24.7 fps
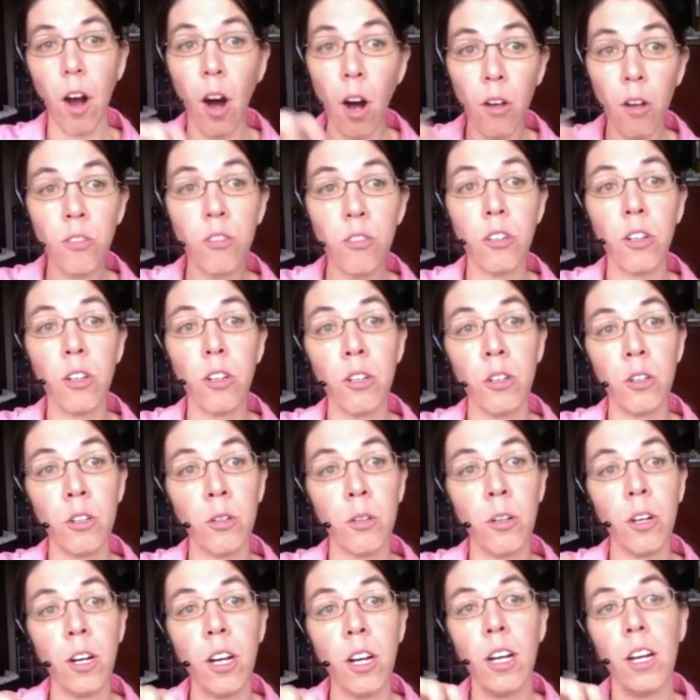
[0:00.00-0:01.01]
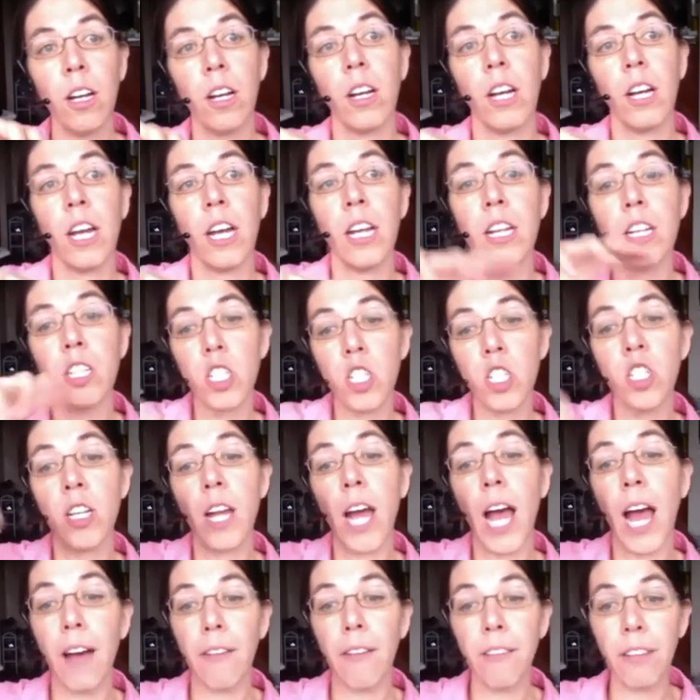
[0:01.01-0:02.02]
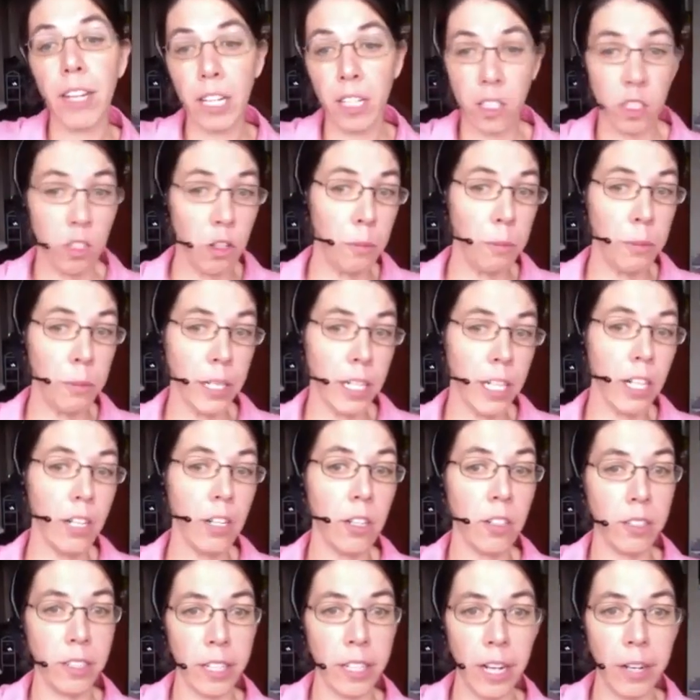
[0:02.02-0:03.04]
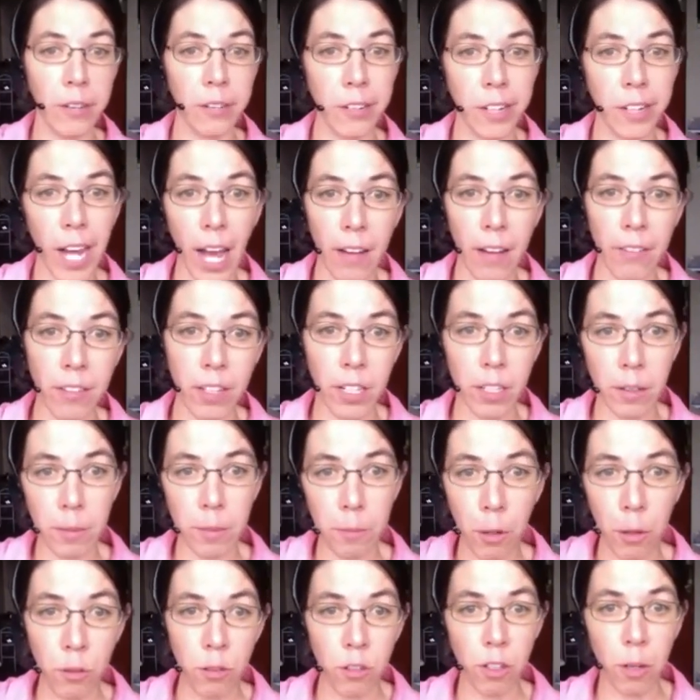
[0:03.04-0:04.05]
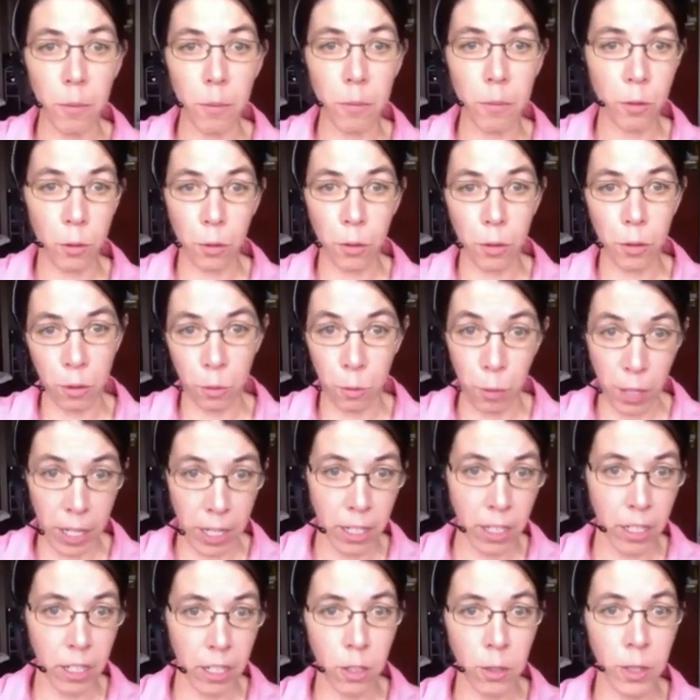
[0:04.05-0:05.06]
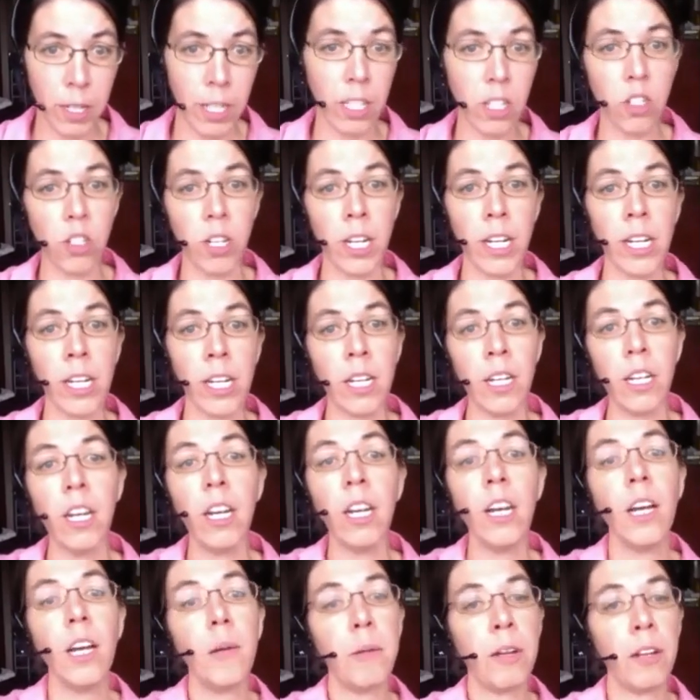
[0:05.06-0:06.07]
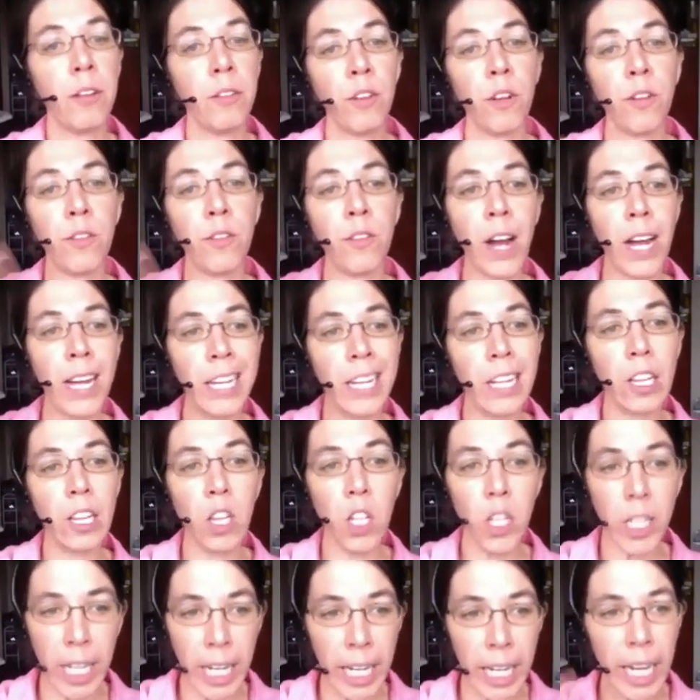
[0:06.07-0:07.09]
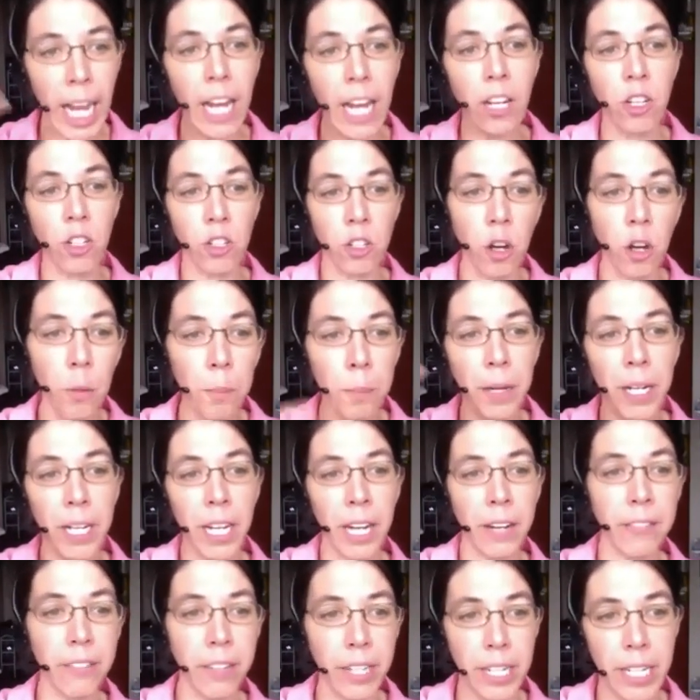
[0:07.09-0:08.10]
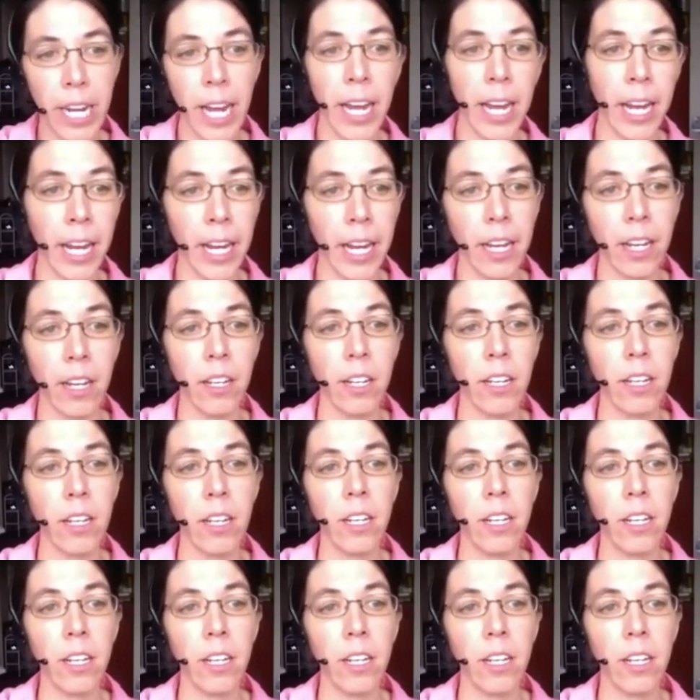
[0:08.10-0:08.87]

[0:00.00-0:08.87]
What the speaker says: also, in addition to having a notebook, Carol, then I would have it posted up with where you're doing the training. But if you're finding looking at your notebook every day